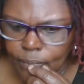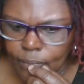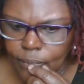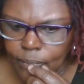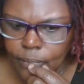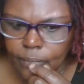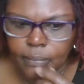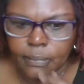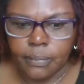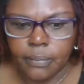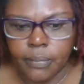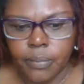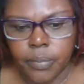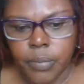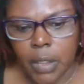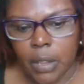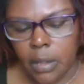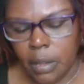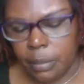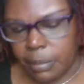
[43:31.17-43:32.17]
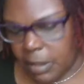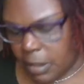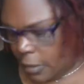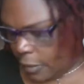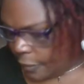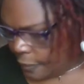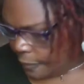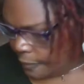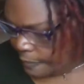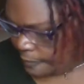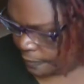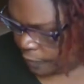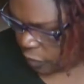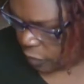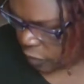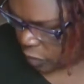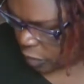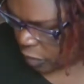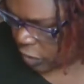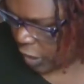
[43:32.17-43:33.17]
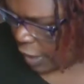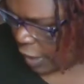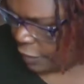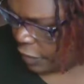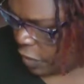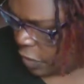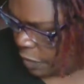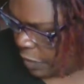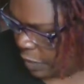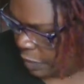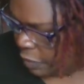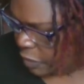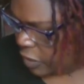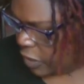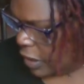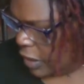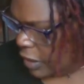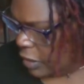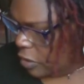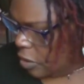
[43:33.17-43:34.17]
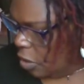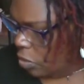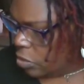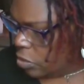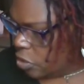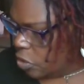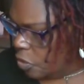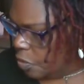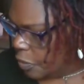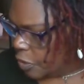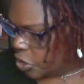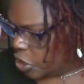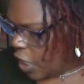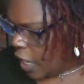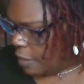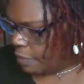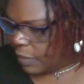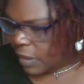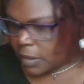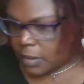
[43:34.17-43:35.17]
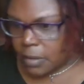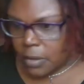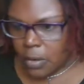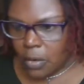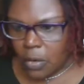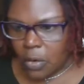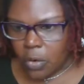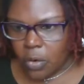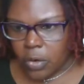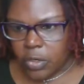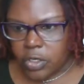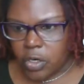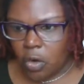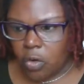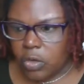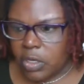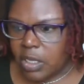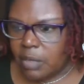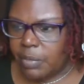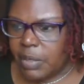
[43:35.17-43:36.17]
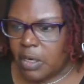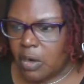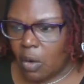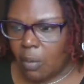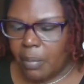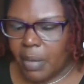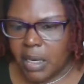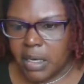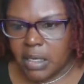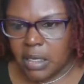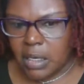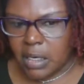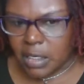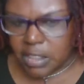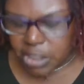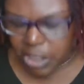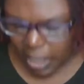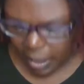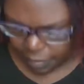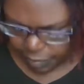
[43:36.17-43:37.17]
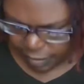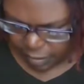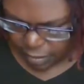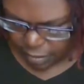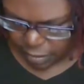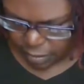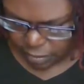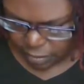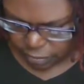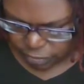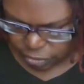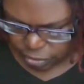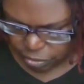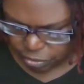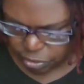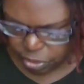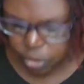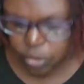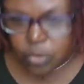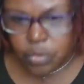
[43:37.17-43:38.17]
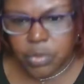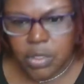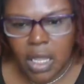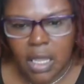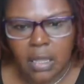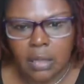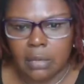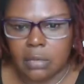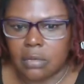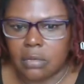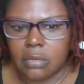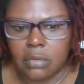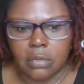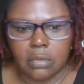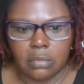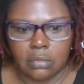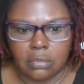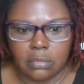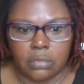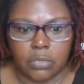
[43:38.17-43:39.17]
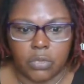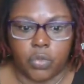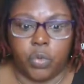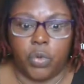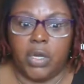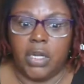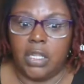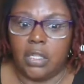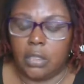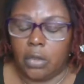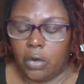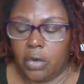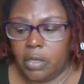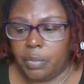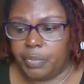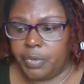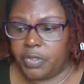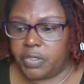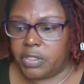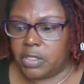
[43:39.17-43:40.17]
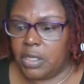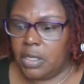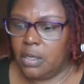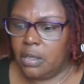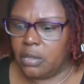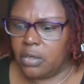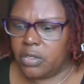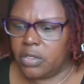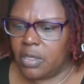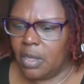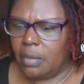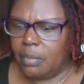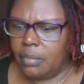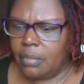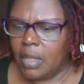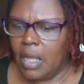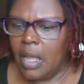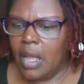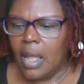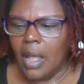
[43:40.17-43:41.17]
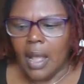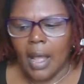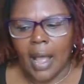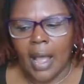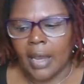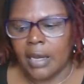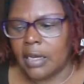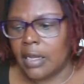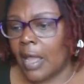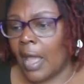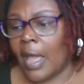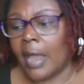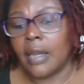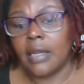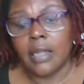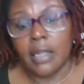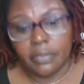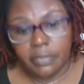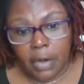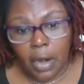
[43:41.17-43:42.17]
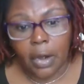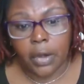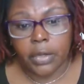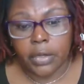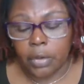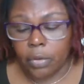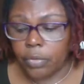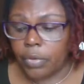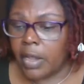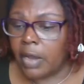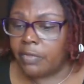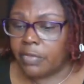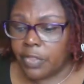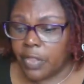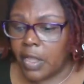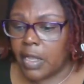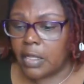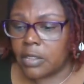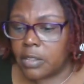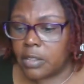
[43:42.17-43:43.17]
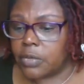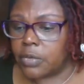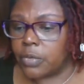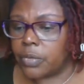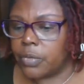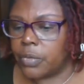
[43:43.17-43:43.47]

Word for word: Hmm. Let me know, because I've heard people saying don't super chat me, or don't give me no money in the chat, because YouTube take twenty, thirty percent or something. I, I love garlic on everything too.